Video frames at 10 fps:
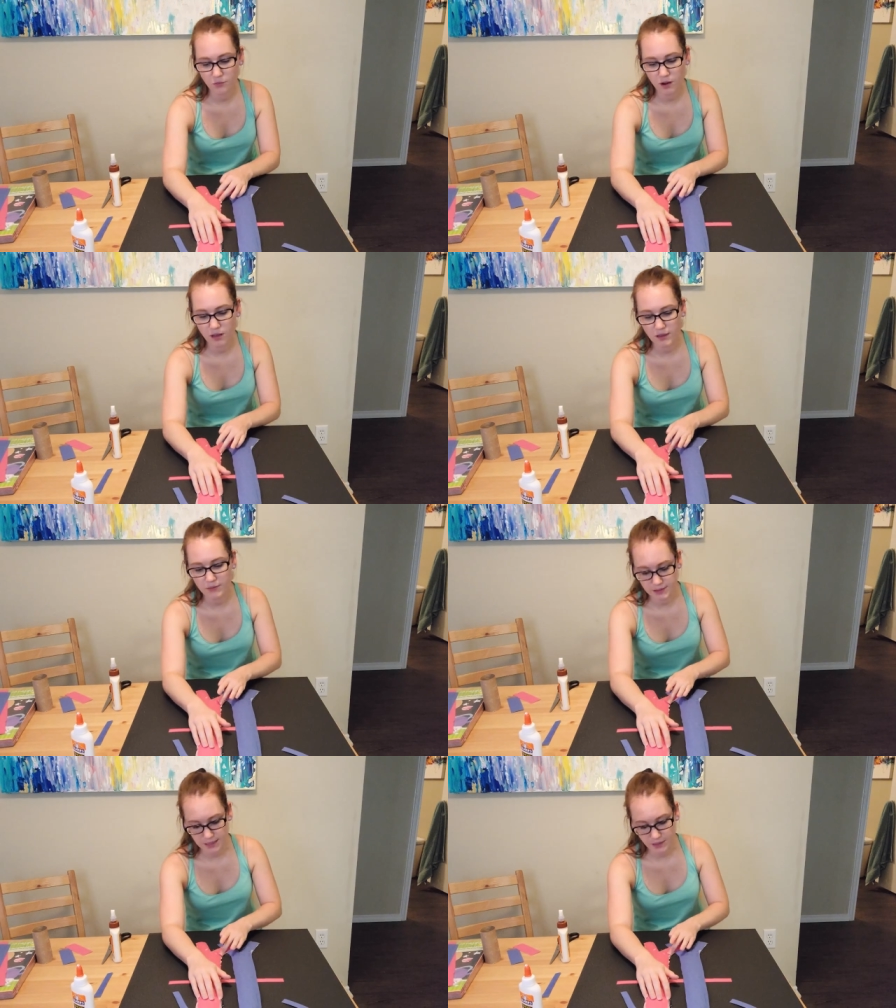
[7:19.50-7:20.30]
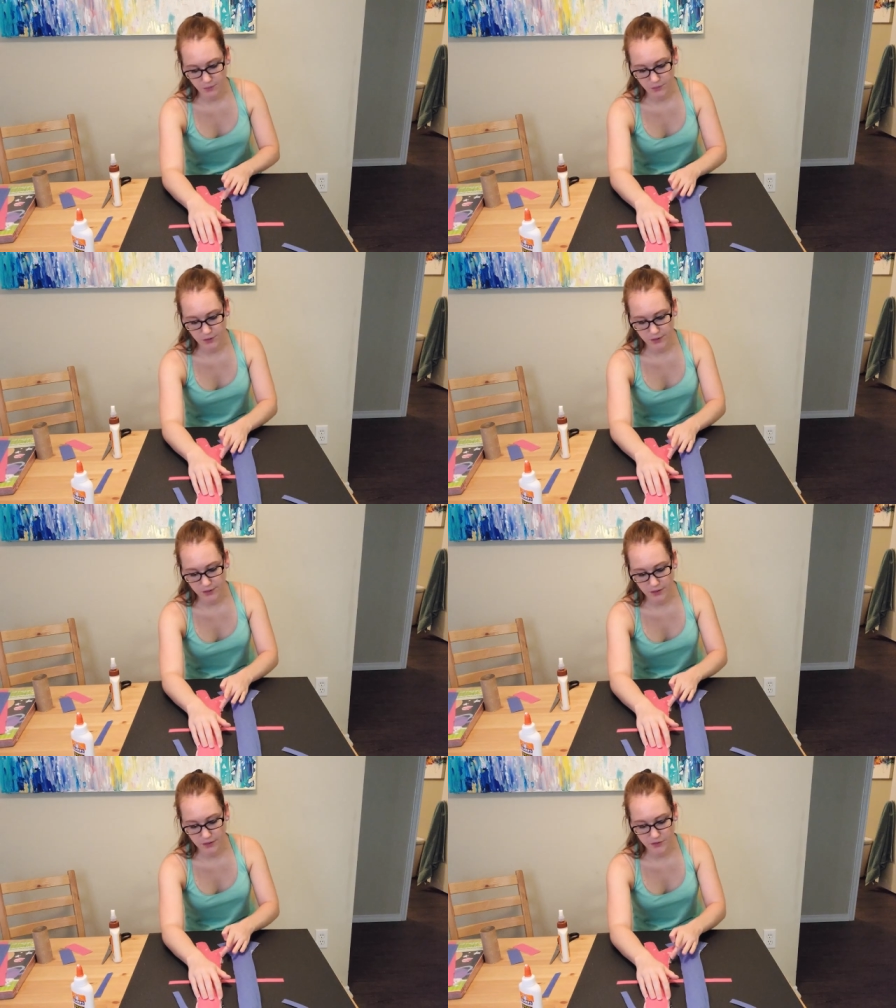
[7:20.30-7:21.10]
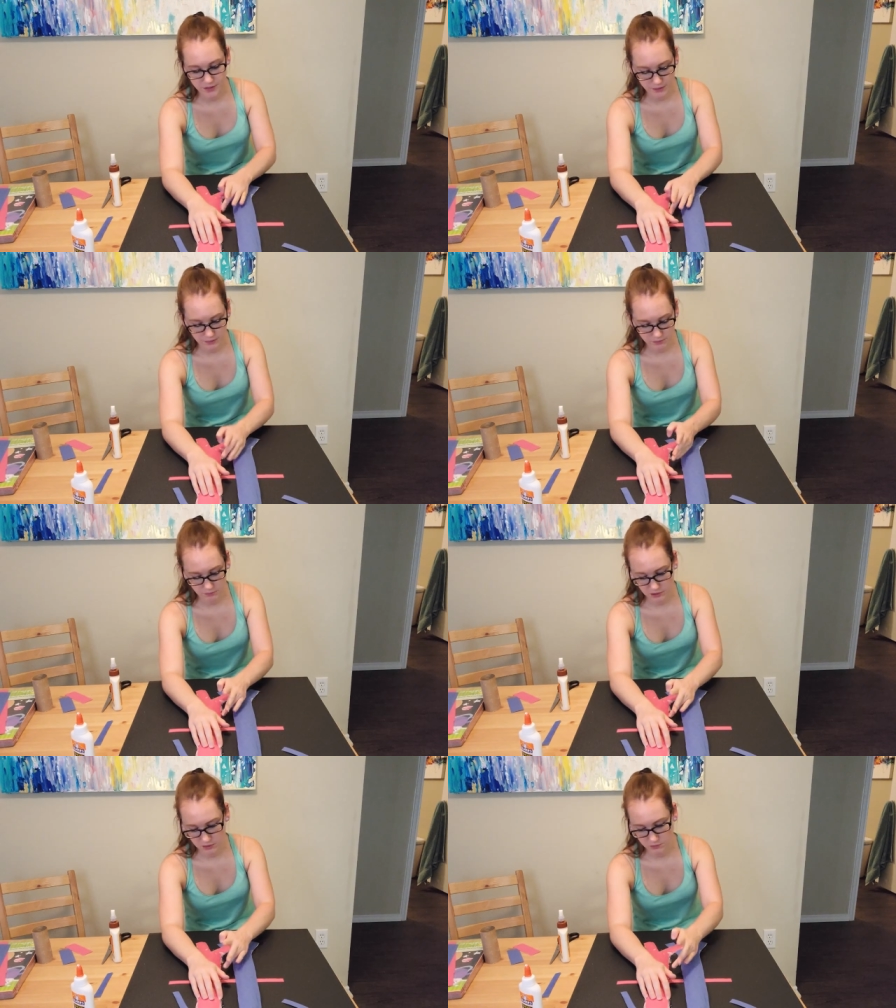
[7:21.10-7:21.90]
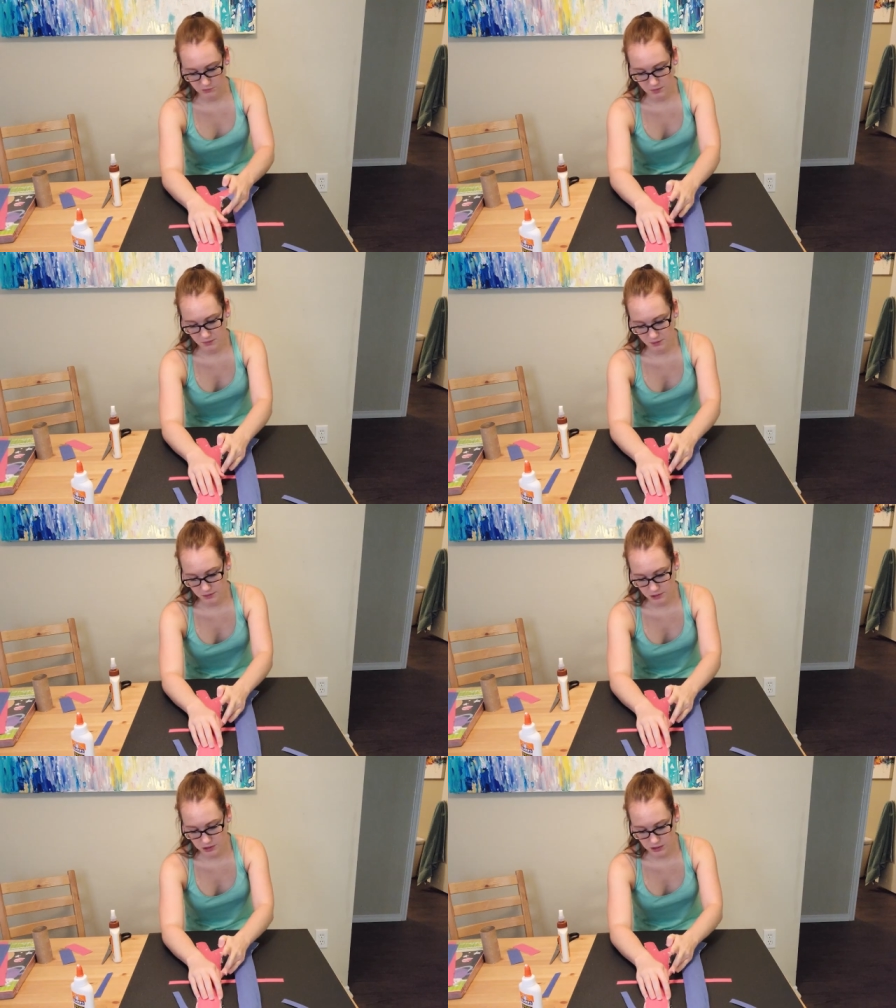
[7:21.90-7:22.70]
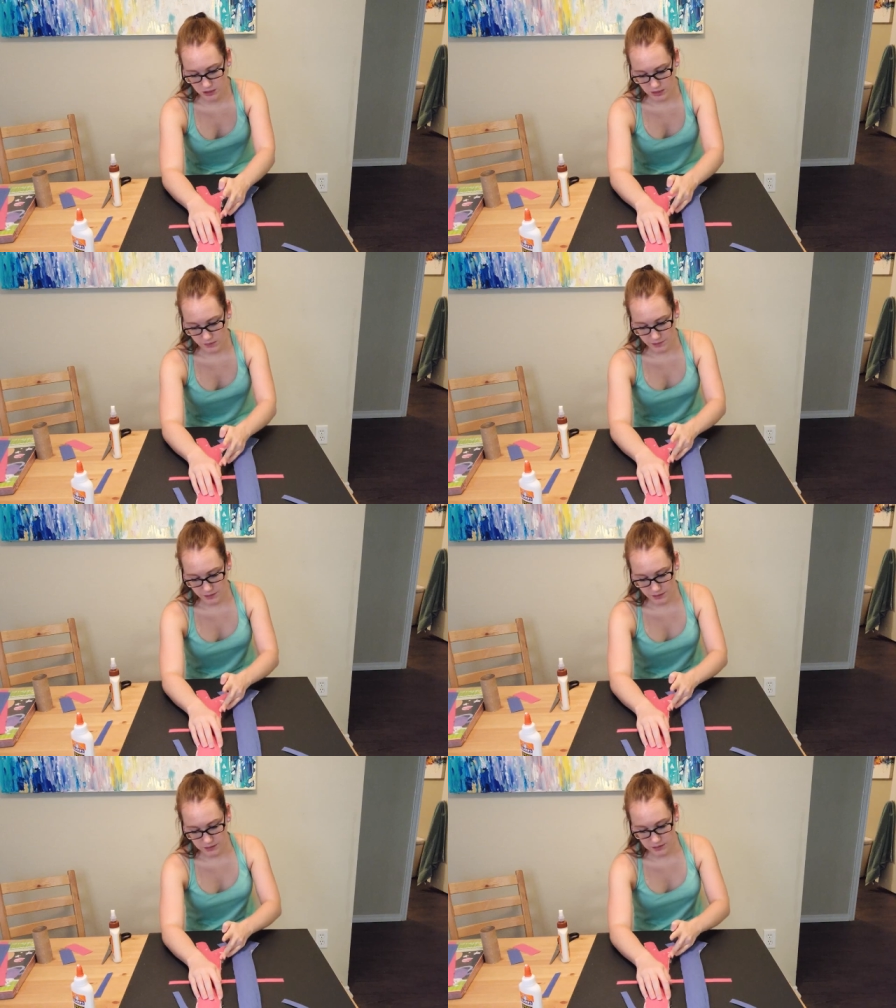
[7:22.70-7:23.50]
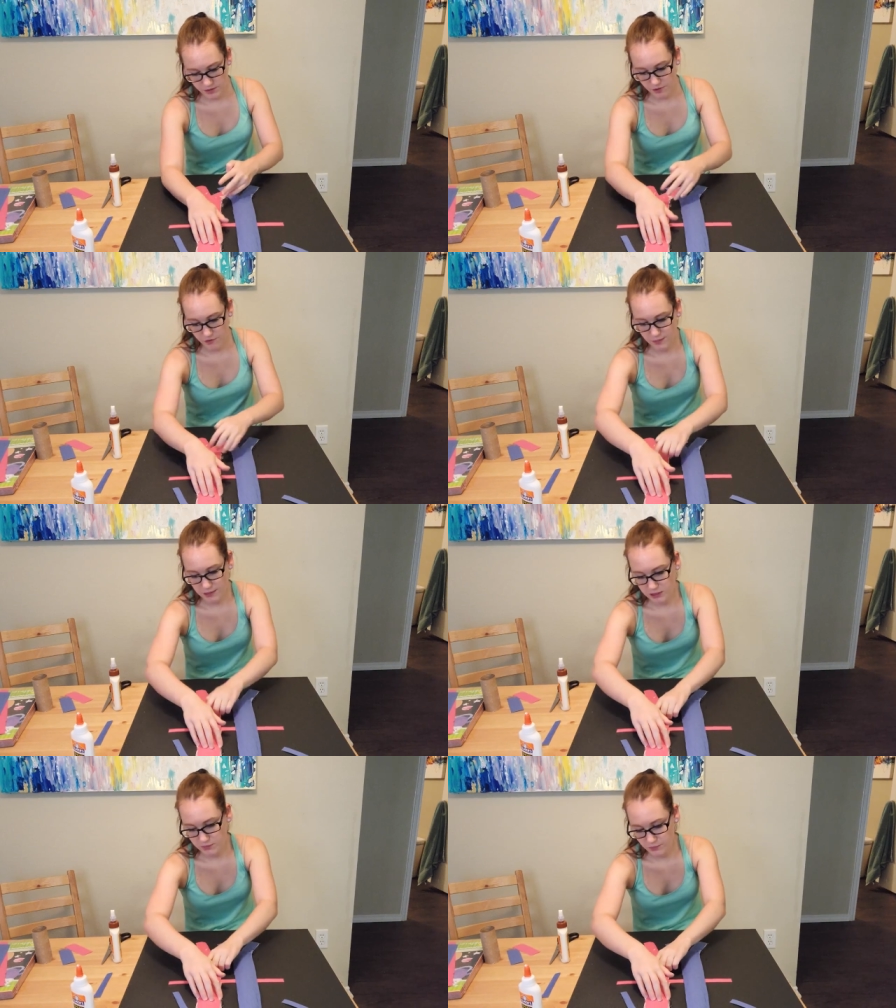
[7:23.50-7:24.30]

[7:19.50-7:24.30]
while I was at work other than, you know, like lunch, because of patient